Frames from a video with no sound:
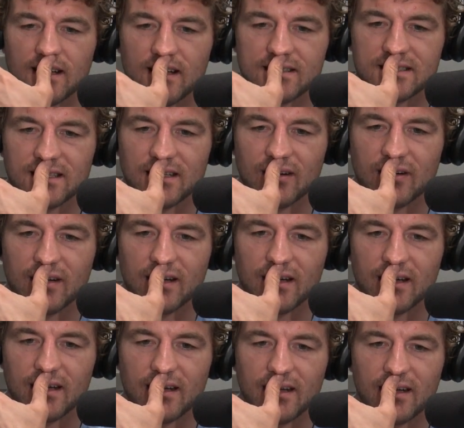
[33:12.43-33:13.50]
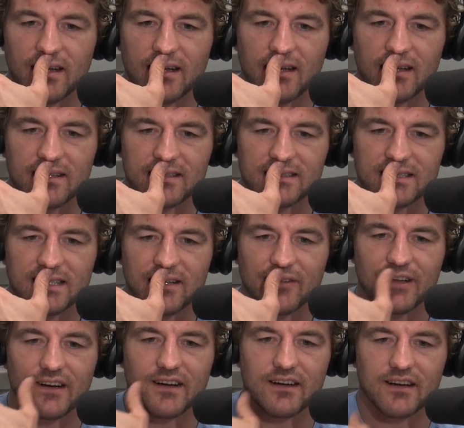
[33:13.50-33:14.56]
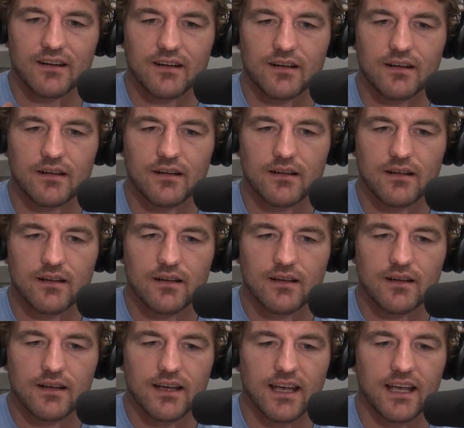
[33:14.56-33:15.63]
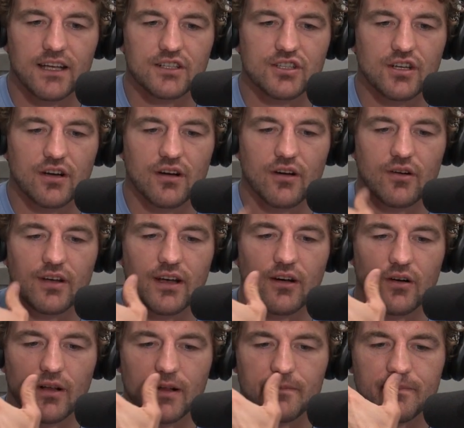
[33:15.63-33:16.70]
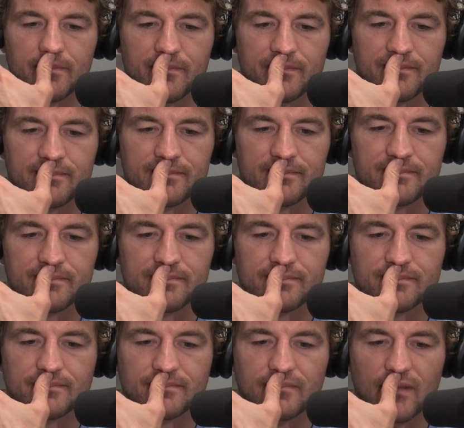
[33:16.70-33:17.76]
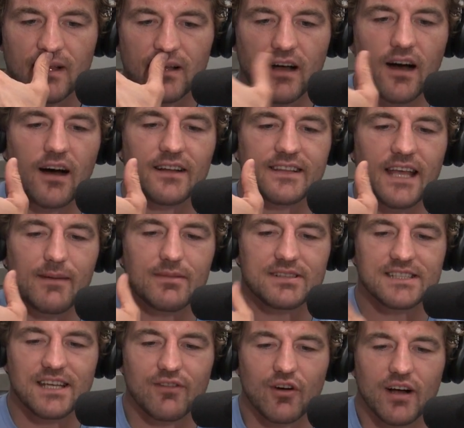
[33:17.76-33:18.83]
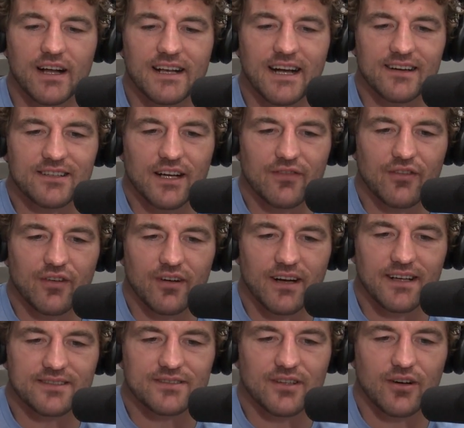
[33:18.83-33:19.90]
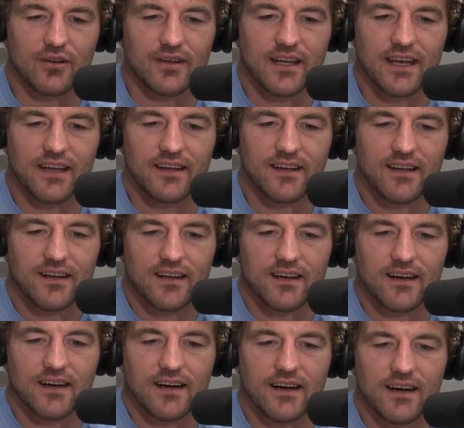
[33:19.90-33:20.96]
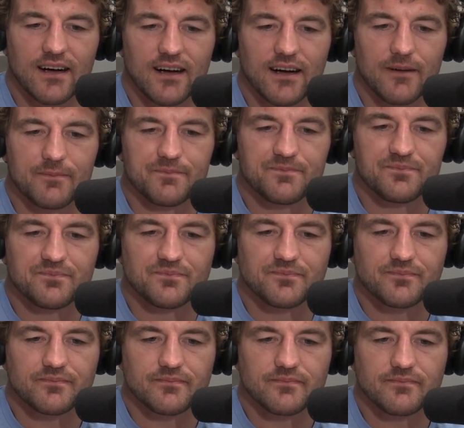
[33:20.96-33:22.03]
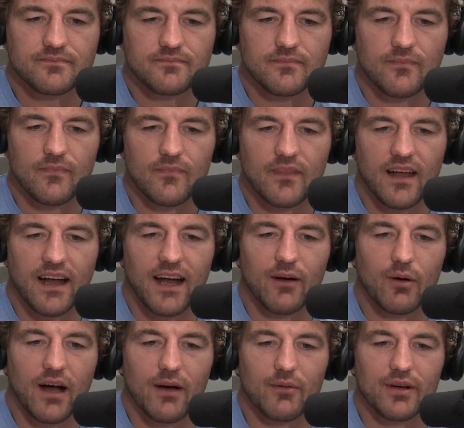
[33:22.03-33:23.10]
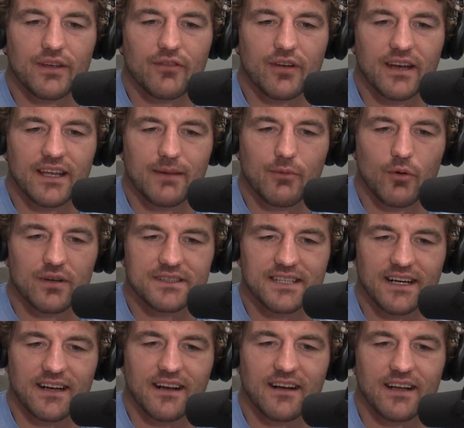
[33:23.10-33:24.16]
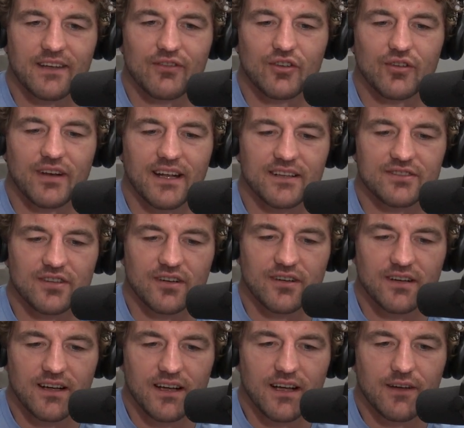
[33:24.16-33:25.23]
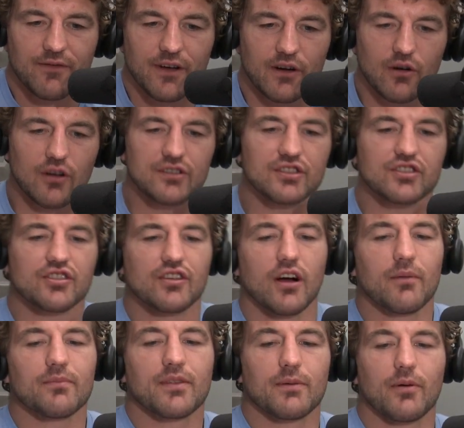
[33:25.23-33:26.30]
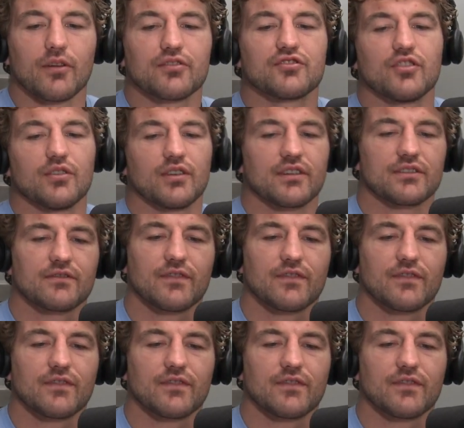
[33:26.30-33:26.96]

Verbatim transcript: Let's see. Okay, does this have their age here? Okay, hold on. Oh, damn it, Stevo got knocked off the list. Okay. Um, I, I will give you an Give me one second. I'll give you an answer. Figueroa's a nope. They're both juniors.